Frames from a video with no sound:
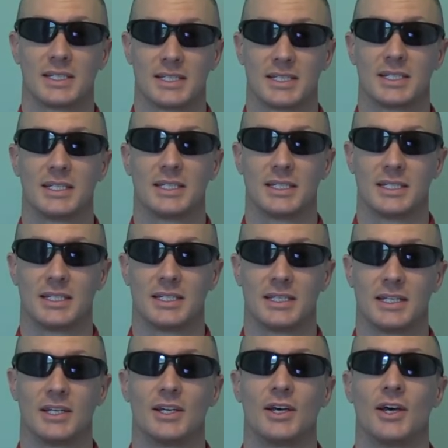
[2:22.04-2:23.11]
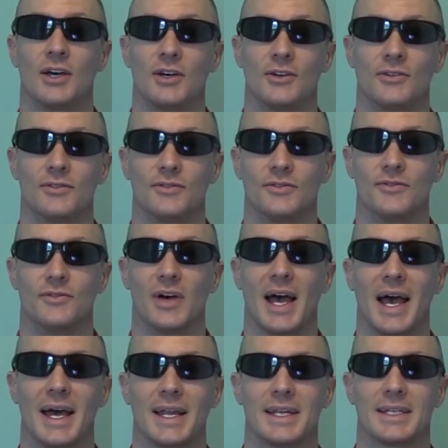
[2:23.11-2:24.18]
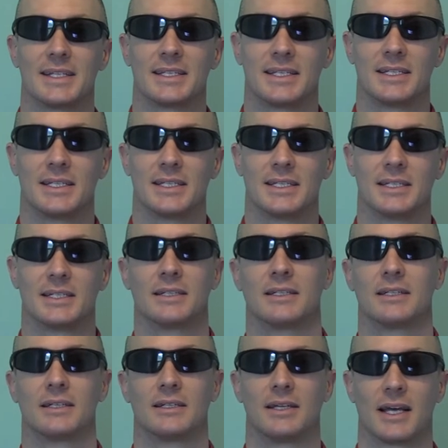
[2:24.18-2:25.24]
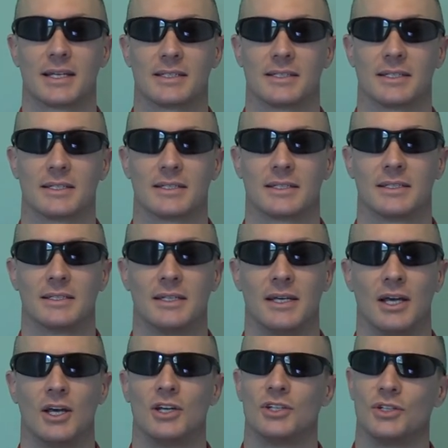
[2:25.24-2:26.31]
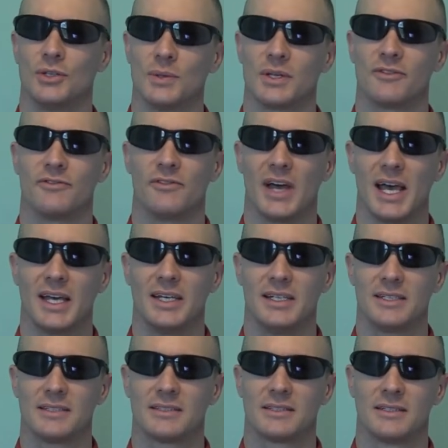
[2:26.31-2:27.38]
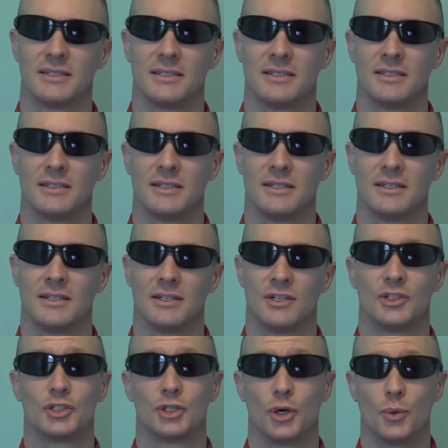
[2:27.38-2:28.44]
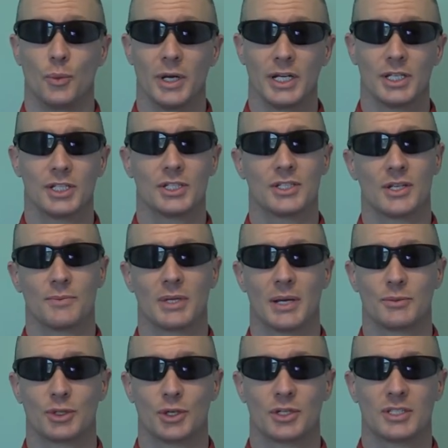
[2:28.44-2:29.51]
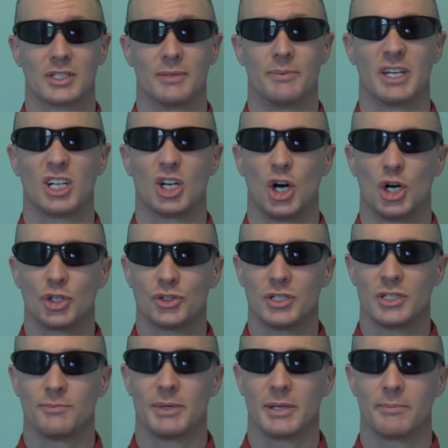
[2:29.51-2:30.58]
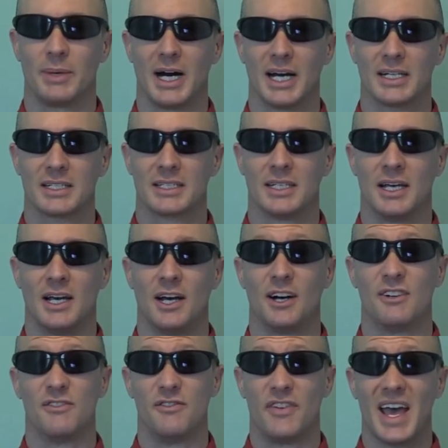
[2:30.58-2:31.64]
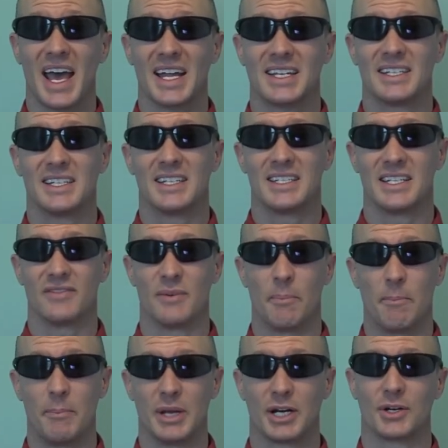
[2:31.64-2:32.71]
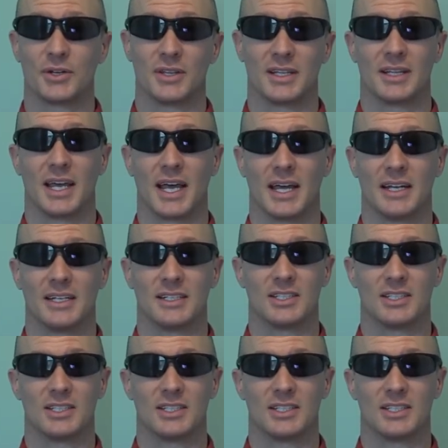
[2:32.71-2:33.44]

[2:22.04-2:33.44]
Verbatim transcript: T. Vat. Excellent. Do you know what a vat is? So a witch sometimes cooks in a big cauldron, a big pot. A vat is even bigger than that.